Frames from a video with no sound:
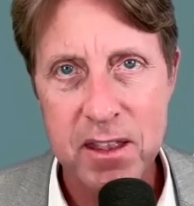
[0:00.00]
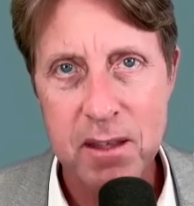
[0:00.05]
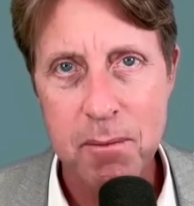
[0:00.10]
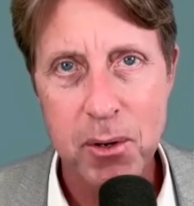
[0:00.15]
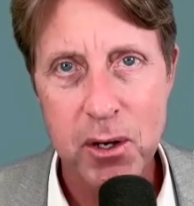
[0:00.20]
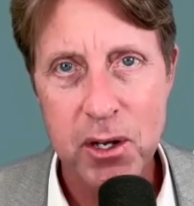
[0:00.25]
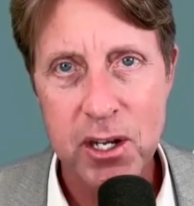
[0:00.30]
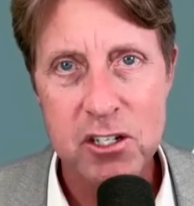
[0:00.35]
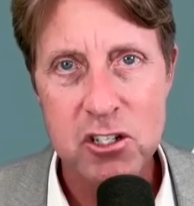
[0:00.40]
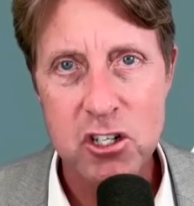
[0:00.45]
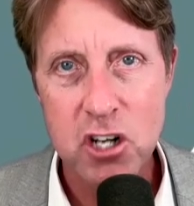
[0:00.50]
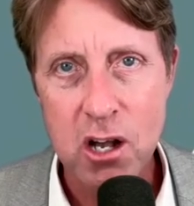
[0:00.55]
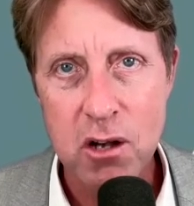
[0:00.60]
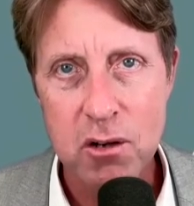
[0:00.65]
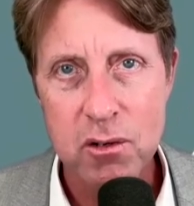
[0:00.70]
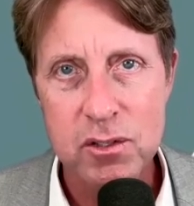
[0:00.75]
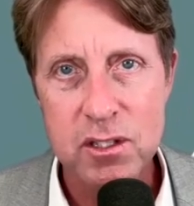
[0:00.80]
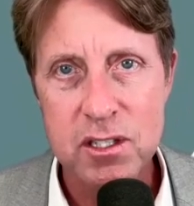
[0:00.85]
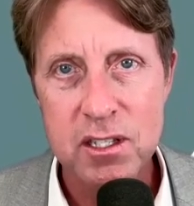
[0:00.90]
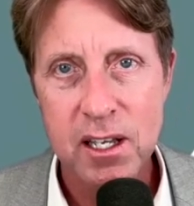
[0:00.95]
and put in
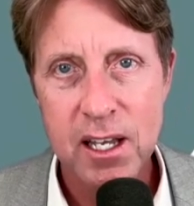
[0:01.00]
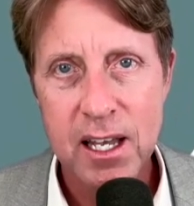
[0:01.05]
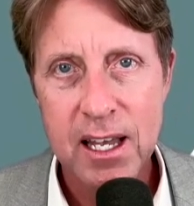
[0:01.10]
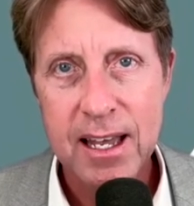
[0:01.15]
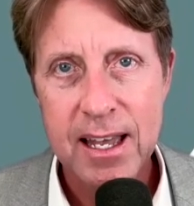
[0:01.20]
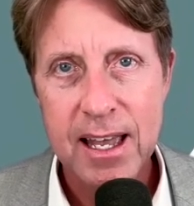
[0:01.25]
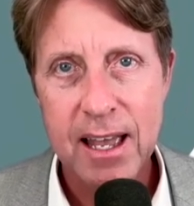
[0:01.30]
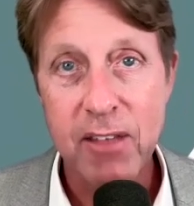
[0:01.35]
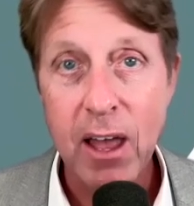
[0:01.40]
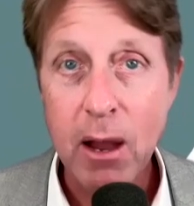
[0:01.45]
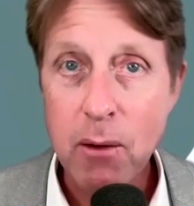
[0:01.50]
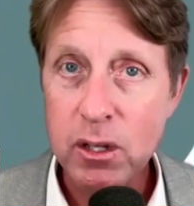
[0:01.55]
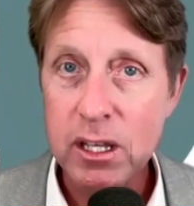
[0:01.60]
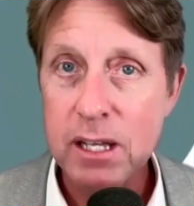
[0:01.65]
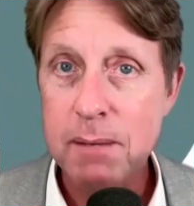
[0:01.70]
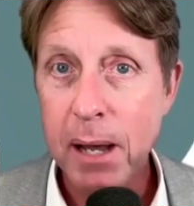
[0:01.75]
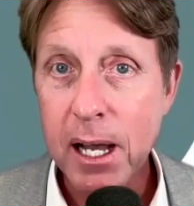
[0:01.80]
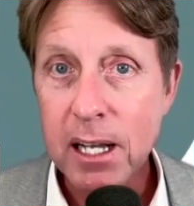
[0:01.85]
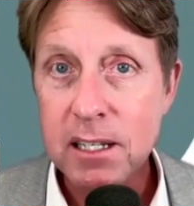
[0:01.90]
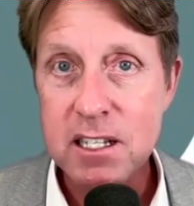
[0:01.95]
Jones, if that really
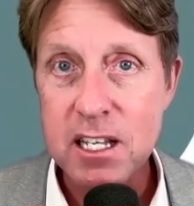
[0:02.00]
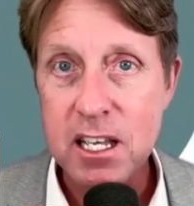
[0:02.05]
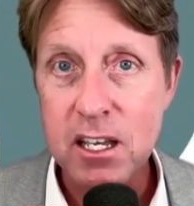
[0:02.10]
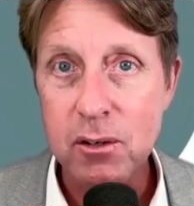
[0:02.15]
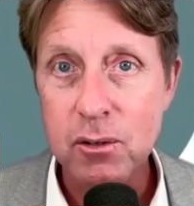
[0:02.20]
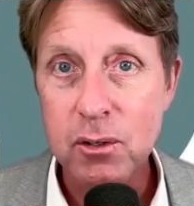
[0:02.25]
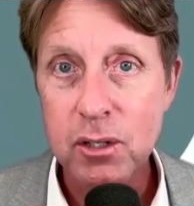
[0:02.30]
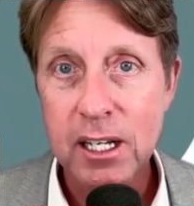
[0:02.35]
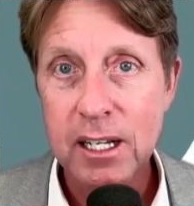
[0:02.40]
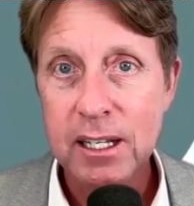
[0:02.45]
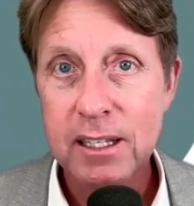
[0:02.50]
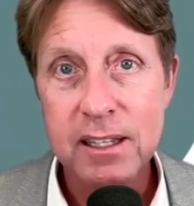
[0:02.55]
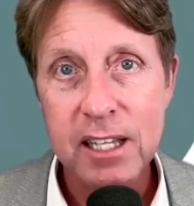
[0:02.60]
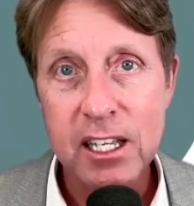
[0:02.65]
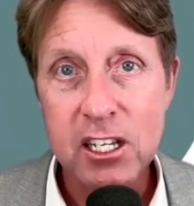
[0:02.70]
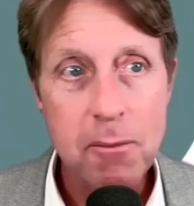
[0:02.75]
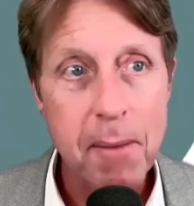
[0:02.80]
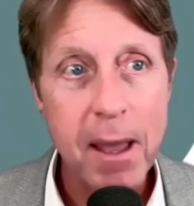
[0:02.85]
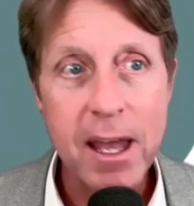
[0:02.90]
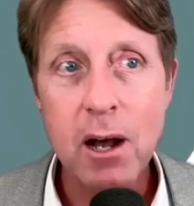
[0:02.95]
bugs you, then
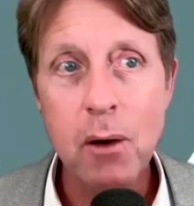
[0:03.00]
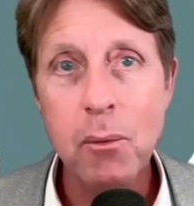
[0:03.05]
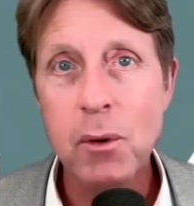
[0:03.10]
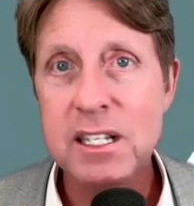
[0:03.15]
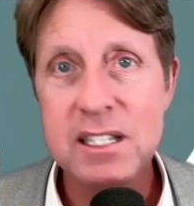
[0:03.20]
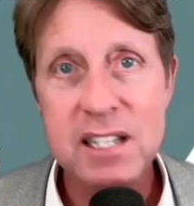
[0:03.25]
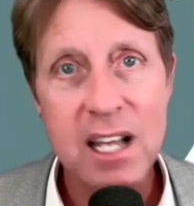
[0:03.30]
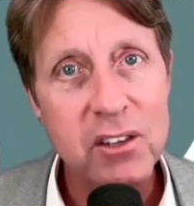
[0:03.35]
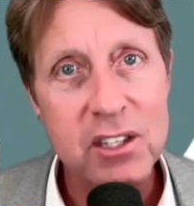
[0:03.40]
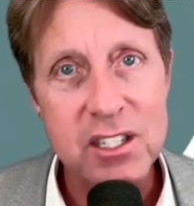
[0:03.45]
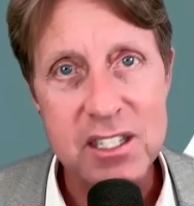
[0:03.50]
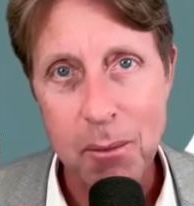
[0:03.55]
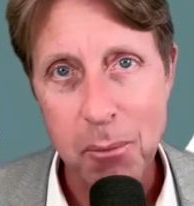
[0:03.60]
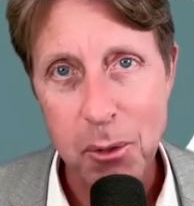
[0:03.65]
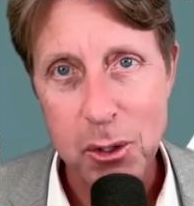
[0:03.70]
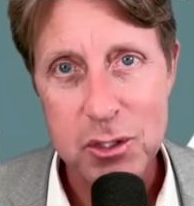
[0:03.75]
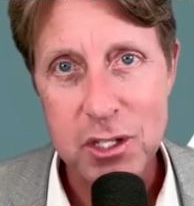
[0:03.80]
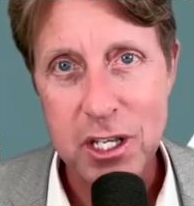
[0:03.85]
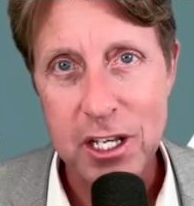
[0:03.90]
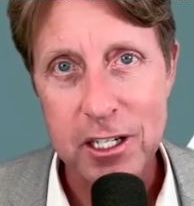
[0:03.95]
you may not want to sell to someone
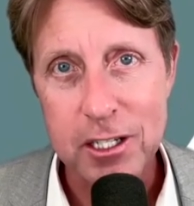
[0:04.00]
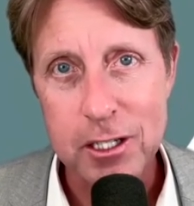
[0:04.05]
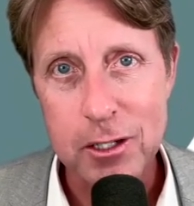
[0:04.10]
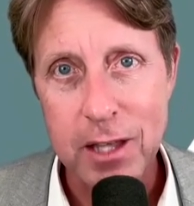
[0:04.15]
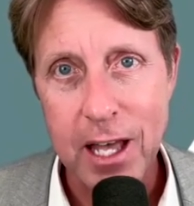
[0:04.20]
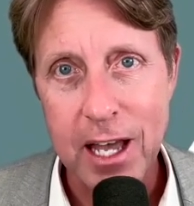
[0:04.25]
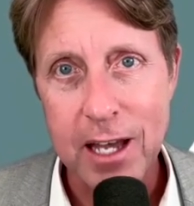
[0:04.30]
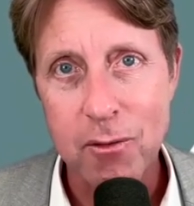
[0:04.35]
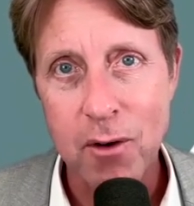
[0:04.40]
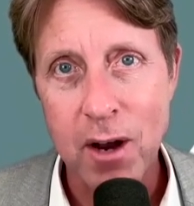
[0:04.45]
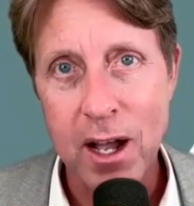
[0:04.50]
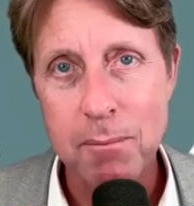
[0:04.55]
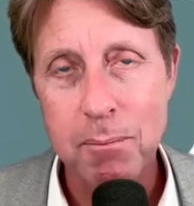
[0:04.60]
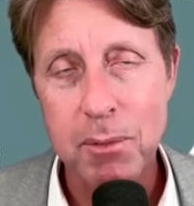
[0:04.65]
who's going to do that, right?